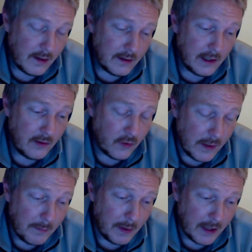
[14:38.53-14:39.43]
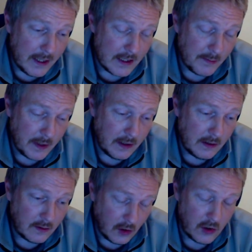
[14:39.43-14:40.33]
that Ripple has
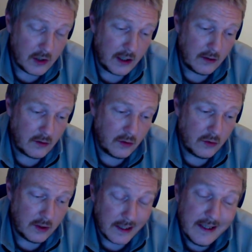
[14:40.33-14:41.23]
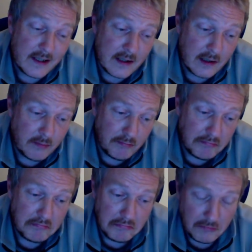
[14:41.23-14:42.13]
been talking to at least,
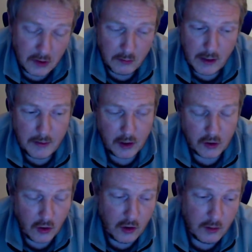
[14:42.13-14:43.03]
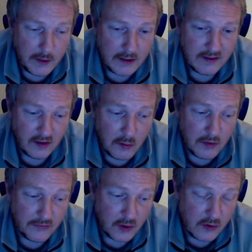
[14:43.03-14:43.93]
maybe not all, but some
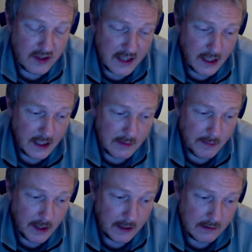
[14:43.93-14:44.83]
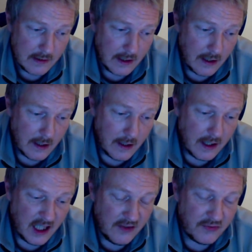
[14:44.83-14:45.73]
of those CLS banks,
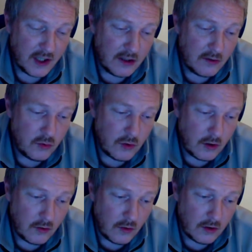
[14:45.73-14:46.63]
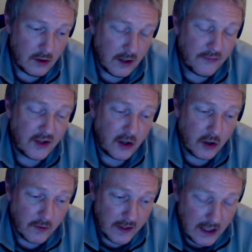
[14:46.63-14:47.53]
if they're
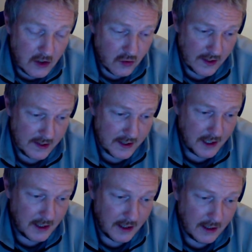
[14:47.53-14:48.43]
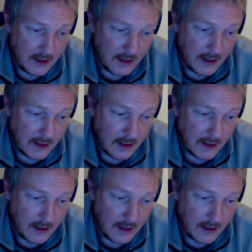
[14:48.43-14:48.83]
not interested in